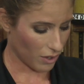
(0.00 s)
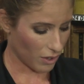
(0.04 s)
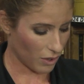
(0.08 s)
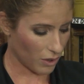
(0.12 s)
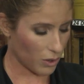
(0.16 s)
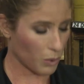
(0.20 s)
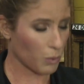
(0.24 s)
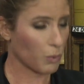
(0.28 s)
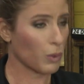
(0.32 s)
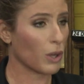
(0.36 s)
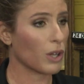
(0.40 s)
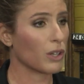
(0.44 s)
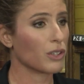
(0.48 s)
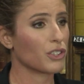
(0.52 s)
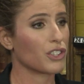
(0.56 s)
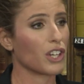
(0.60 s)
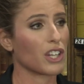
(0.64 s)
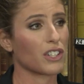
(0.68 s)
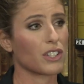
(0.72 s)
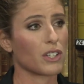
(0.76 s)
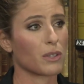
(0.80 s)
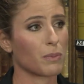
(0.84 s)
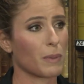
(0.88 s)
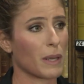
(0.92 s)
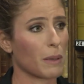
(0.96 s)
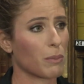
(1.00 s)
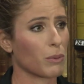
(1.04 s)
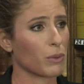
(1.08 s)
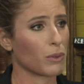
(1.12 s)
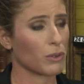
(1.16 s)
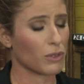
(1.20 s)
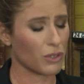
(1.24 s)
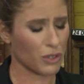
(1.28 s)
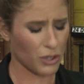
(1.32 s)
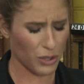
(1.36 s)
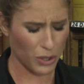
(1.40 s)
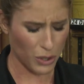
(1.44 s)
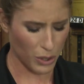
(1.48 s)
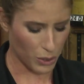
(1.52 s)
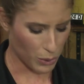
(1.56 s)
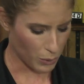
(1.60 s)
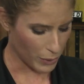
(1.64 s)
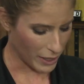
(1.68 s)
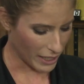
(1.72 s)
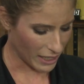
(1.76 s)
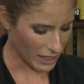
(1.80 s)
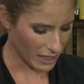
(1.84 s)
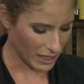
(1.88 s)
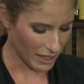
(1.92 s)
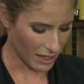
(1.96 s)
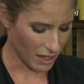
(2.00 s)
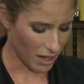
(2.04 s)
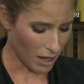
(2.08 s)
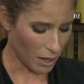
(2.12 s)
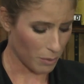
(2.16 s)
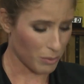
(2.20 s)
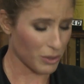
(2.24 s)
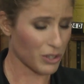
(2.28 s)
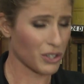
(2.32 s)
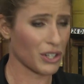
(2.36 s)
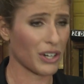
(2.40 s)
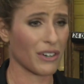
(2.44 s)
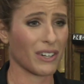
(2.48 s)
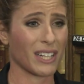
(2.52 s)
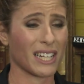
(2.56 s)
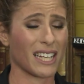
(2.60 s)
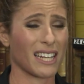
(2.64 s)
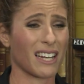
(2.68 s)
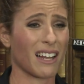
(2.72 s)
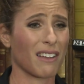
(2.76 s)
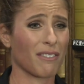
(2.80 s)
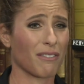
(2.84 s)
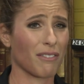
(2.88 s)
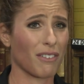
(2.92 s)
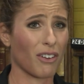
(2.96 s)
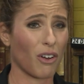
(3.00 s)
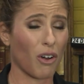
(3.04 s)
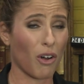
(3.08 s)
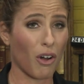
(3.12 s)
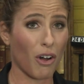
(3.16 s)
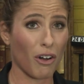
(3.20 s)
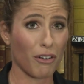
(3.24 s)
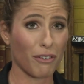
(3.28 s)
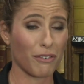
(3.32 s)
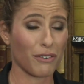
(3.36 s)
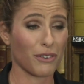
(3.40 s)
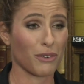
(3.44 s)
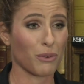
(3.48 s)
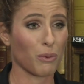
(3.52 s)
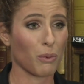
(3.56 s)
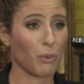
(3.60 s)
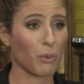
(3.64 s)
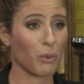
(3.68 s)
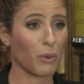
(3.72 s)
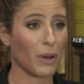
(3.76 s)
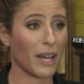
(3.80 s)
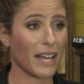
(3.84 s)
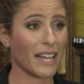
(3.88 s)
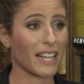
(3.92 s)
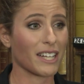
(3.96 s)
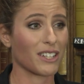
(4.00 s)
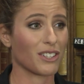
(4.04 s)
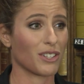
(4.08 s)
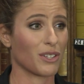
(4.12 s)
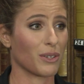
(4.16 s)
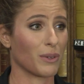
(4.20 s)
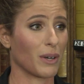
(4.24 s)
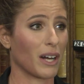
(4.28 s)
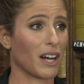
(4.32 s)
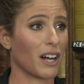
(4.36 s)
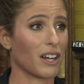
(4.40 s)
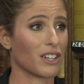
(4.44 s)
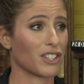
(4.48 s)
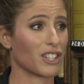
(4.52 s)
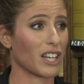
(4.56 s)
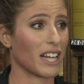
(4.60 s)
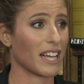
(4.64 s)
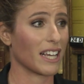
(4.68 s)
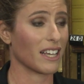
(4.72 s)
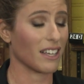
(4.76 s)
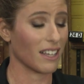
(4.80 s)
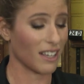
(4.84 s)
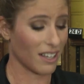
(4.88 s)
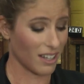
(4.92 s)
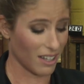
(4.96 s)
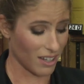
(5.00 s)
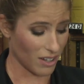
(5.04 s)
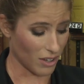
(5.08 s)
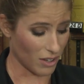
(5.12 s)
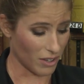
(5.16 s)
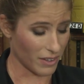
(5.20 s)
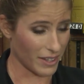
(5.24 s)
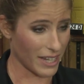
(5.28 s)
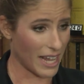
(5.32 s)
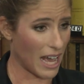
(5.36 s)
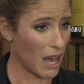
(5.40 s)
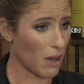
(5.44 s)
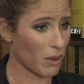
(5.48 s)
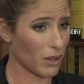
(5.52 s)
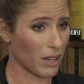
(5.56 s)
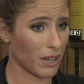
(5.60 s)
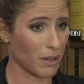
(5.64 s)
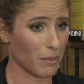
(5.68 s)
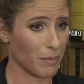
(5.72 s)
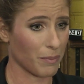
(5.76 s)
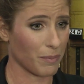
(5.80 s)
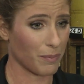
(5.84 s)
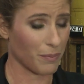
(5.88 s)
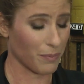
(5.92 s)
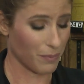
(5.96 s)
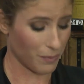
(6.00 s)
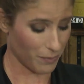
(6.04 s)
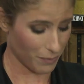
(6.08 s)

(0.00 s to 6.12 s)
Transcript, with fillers: The world judges people too quickly, arbitrarily, and often way too harshly on the outcome.